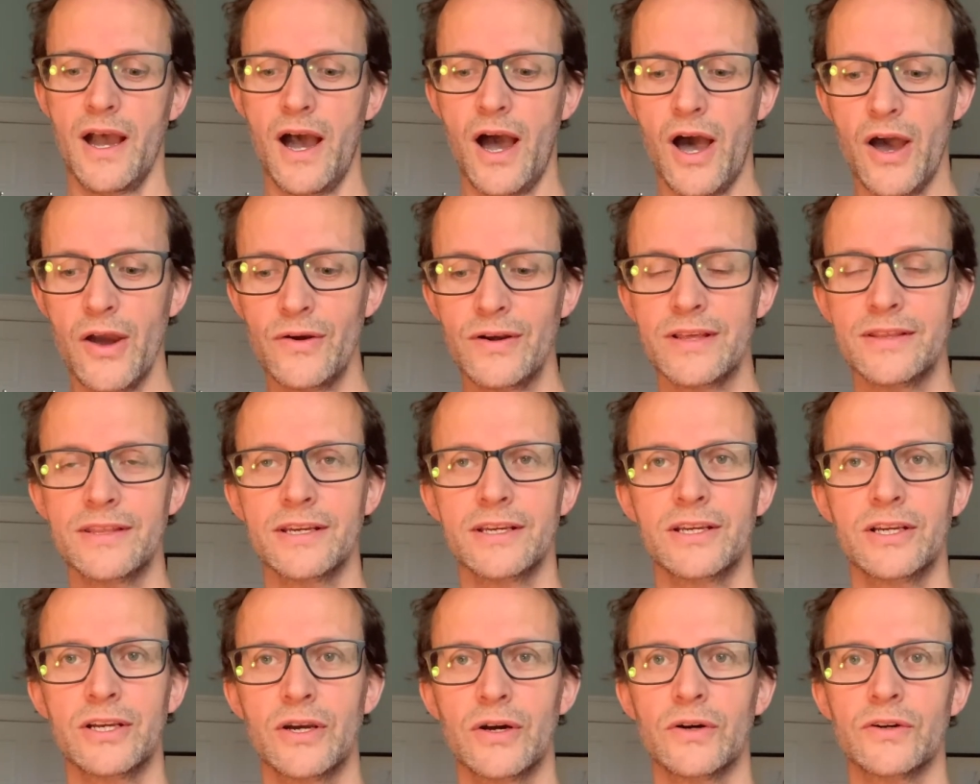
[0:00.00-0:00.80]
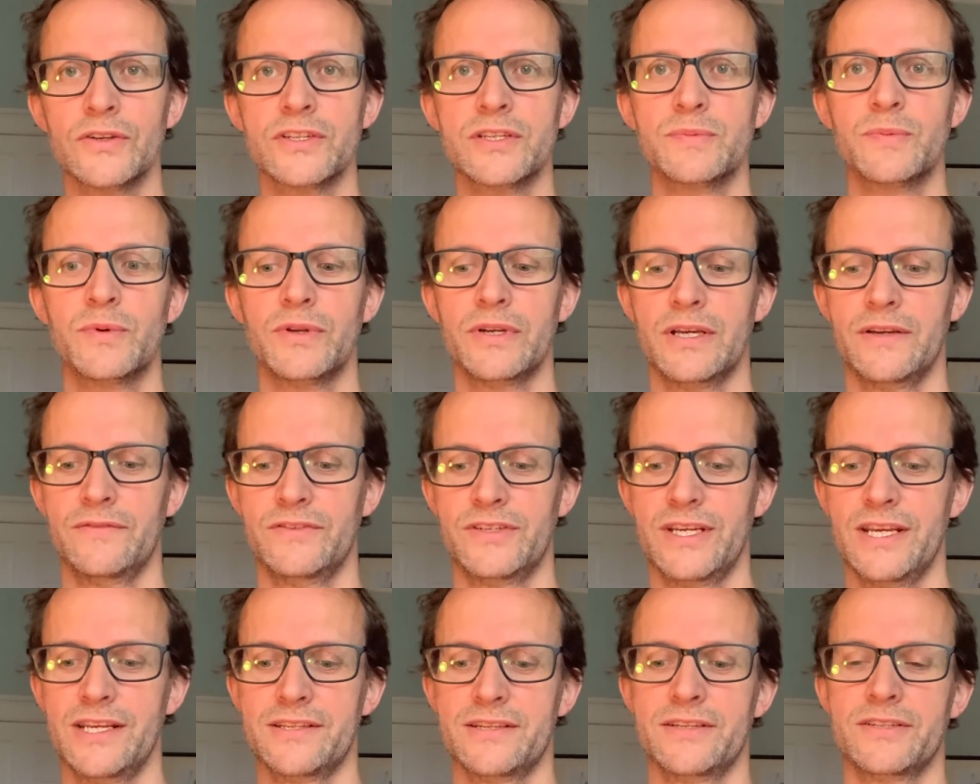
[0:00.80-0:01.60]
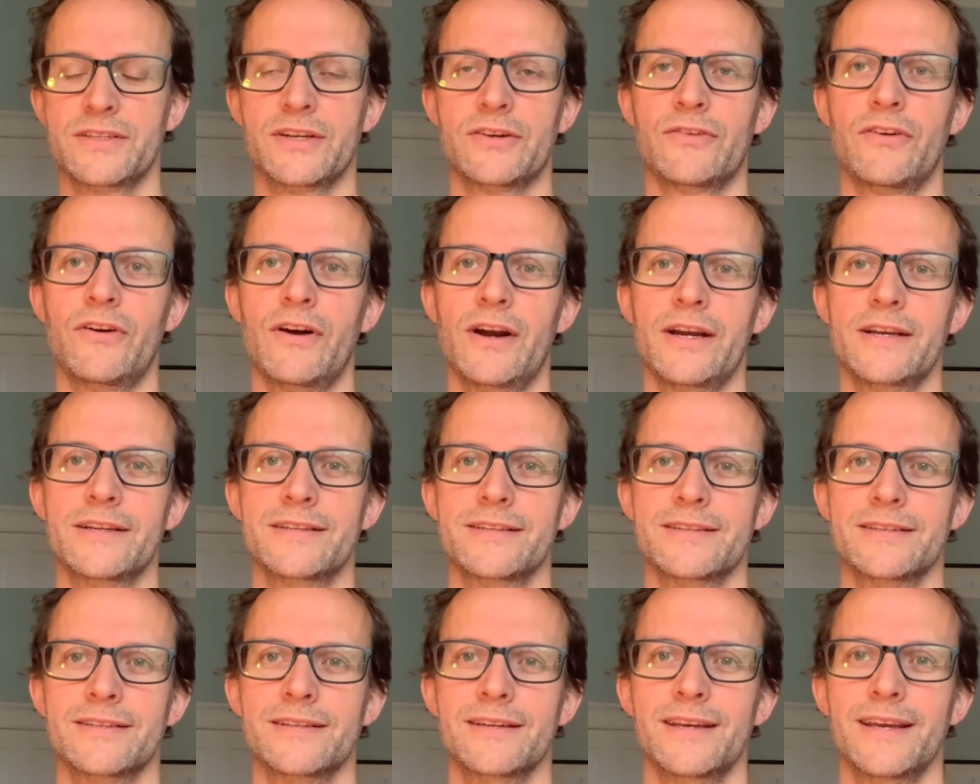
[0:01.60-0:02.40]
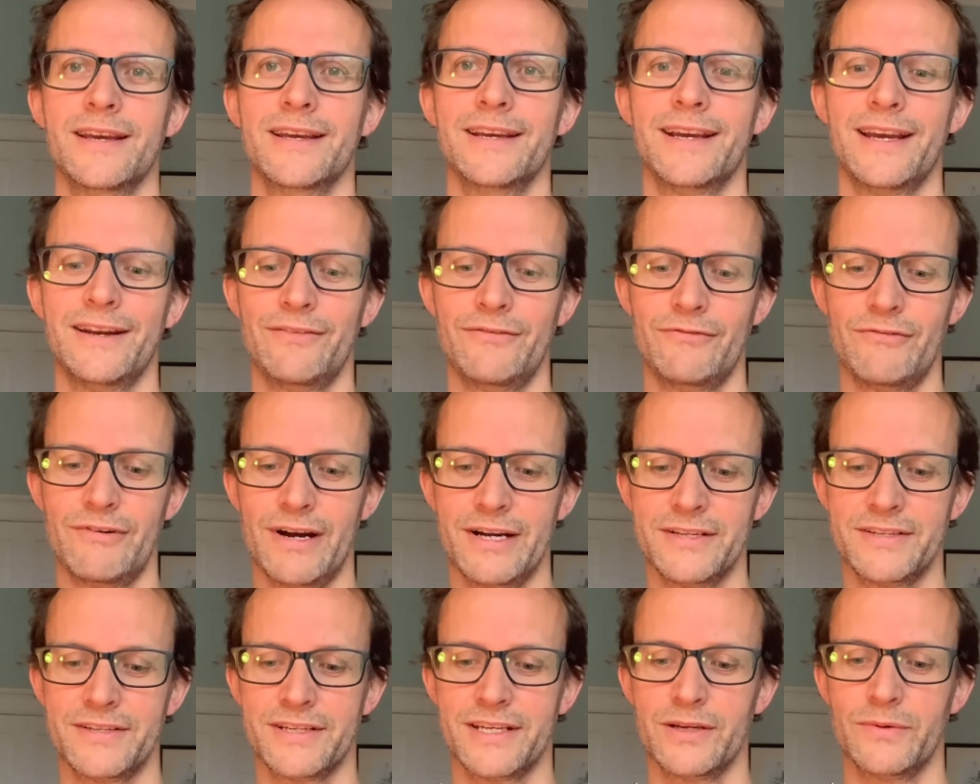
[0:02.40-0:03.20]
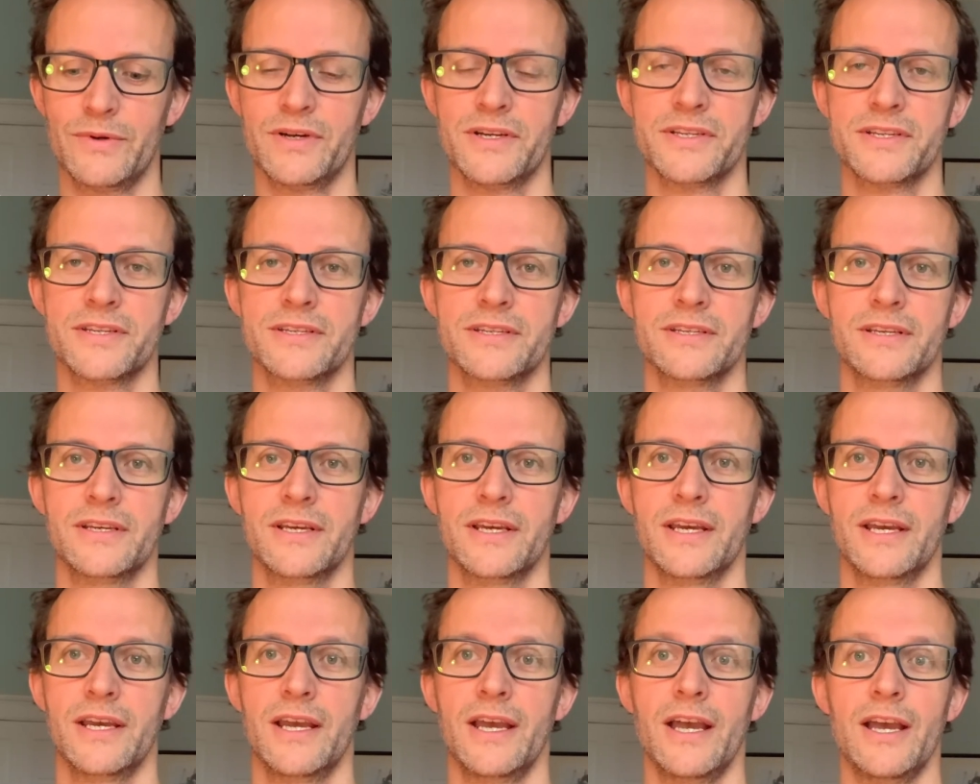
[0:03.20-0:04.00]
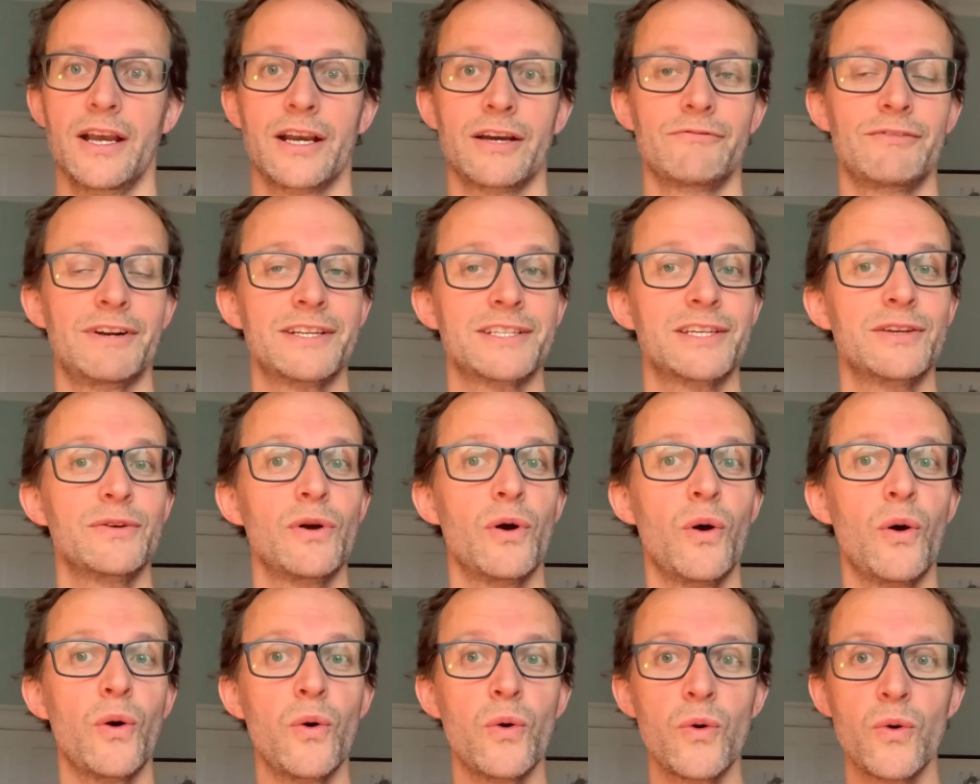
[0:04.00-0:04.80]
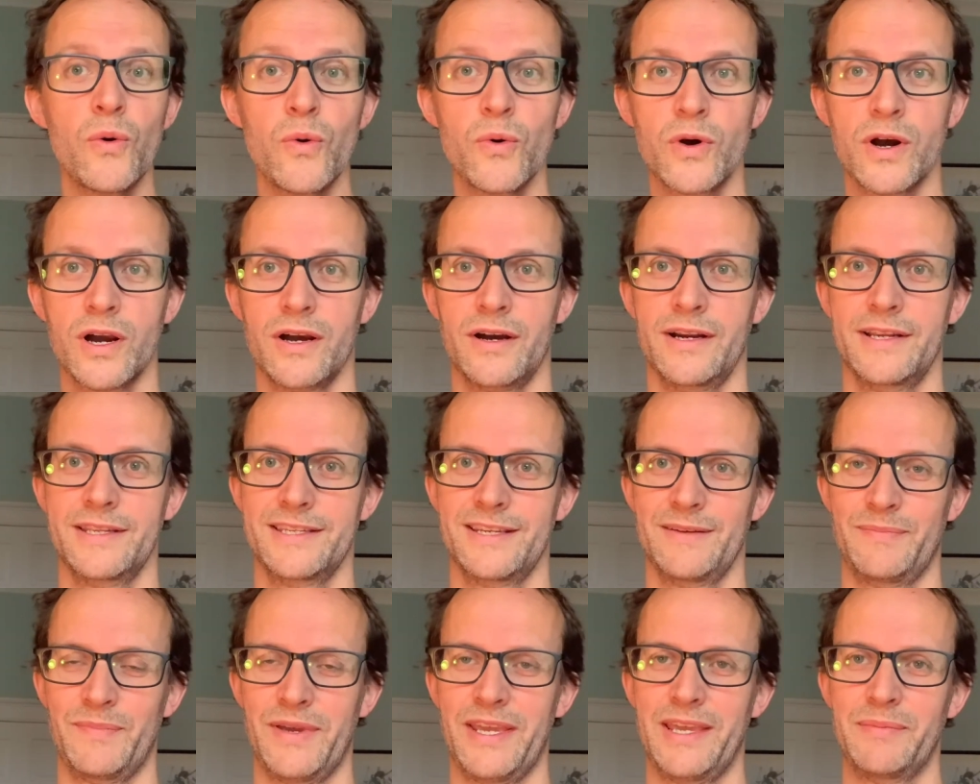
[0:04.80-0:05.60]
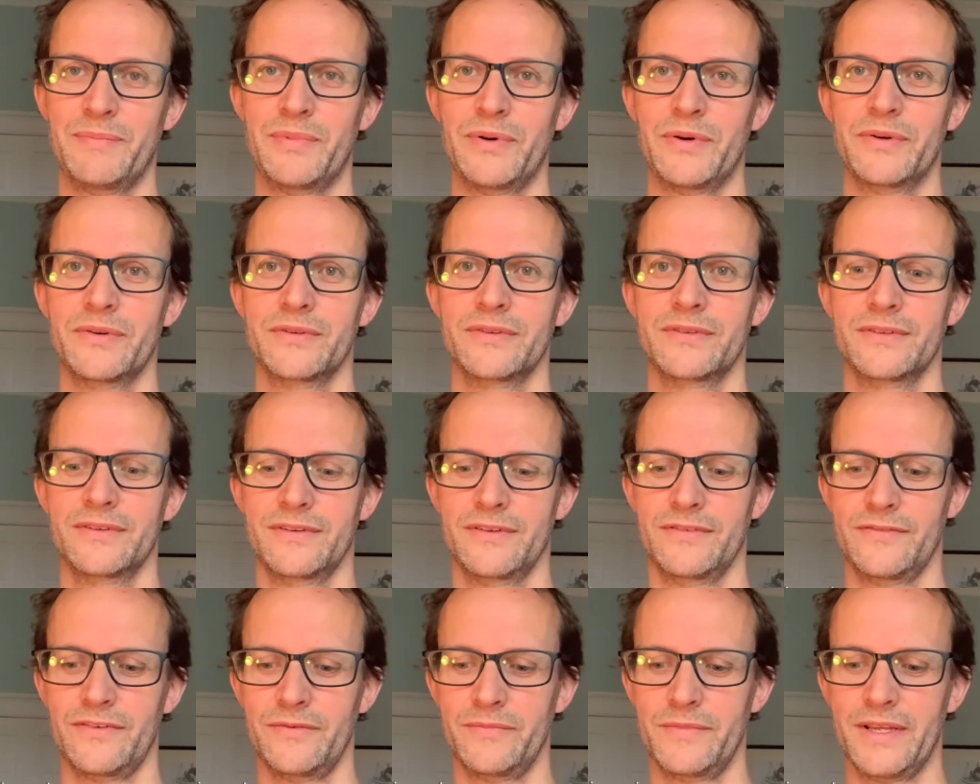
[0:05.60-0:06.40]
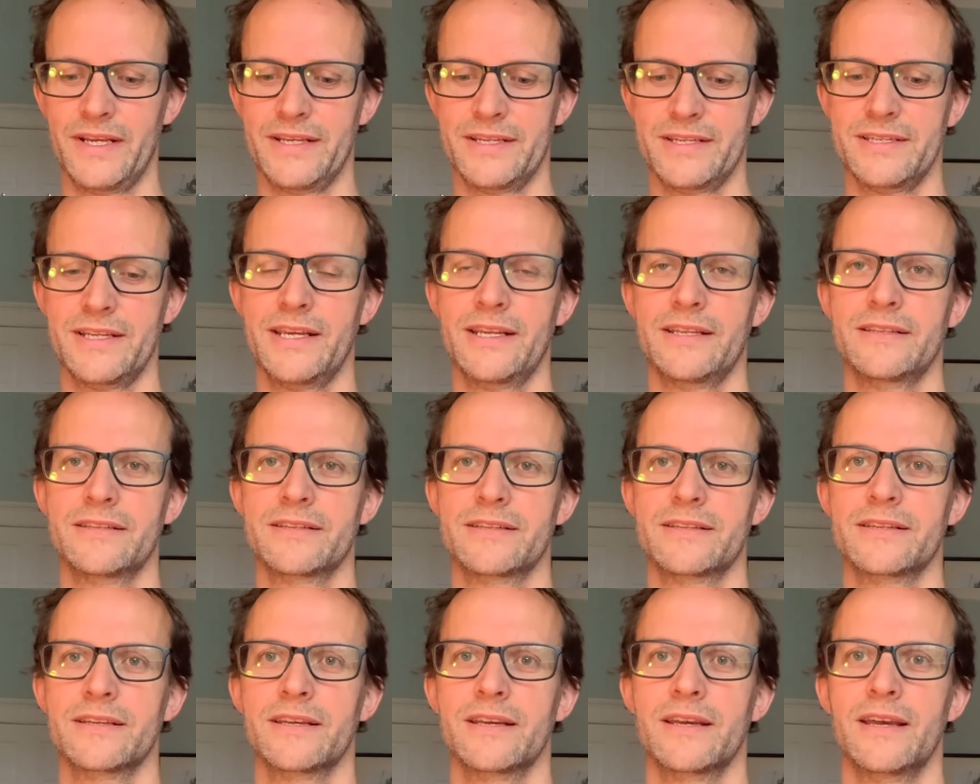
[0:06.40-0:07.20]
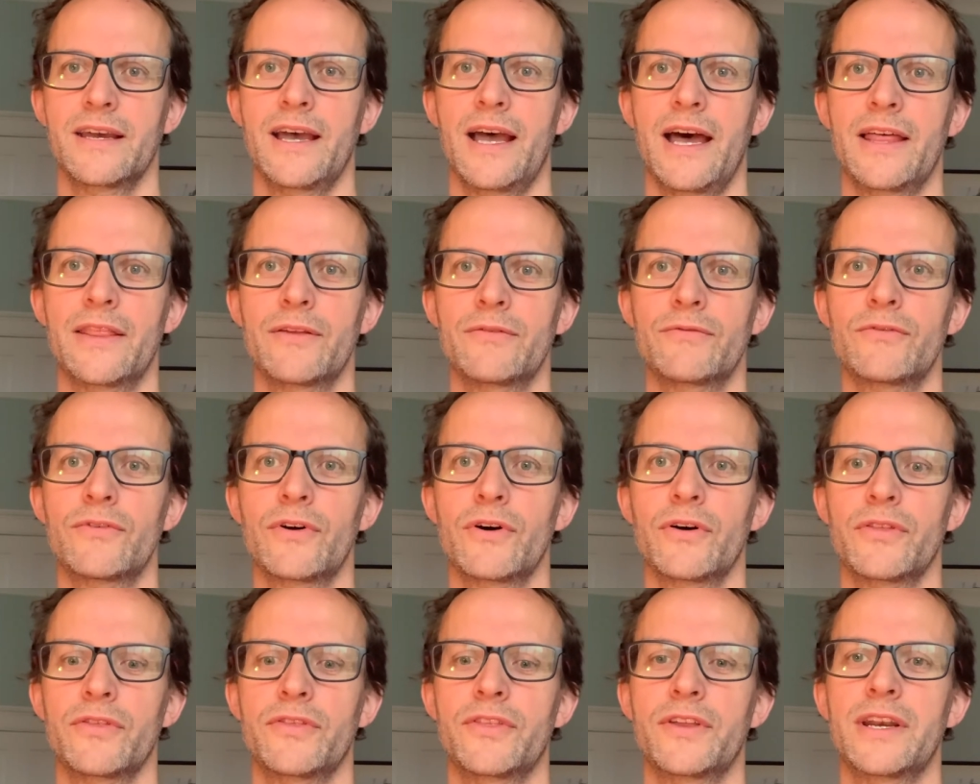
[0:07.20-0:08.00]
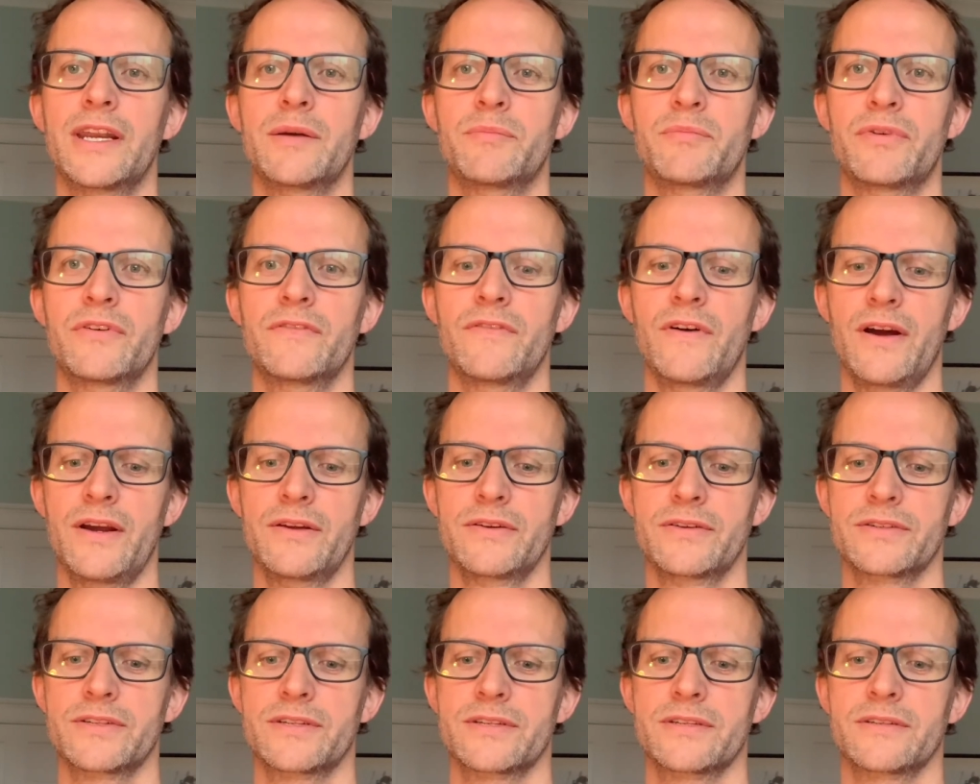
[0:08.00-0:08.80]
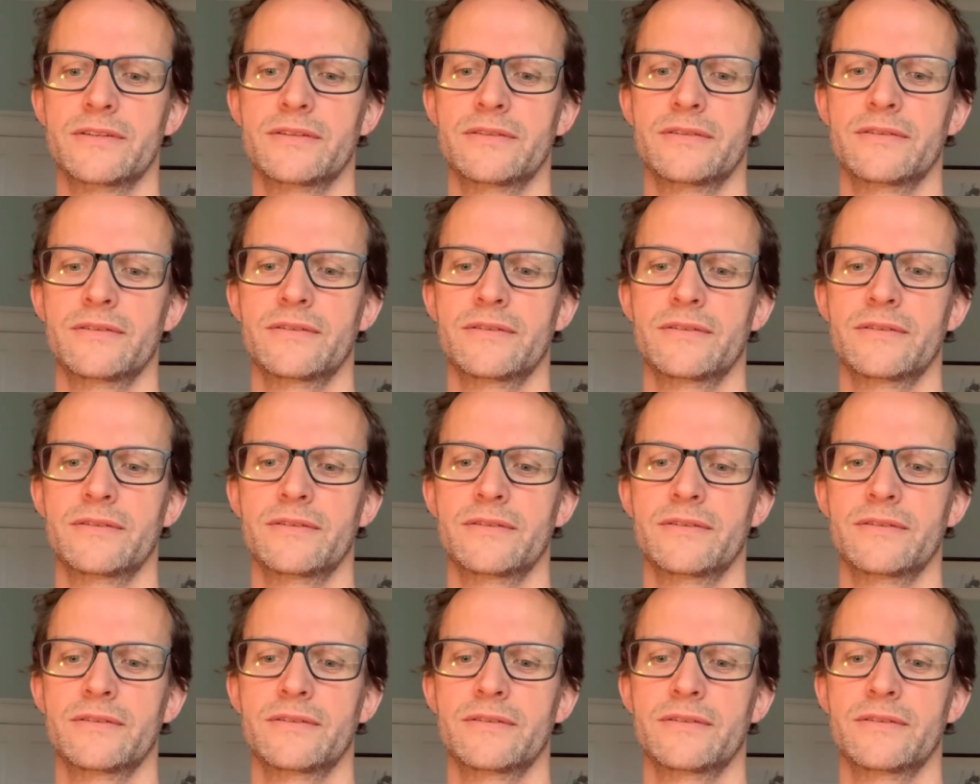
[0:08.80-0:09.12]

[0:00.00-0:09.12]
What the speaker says: only the gospel of Jesus Christ can rescue us, can rescue all kinds of people from their sins and the wrath that it provokes.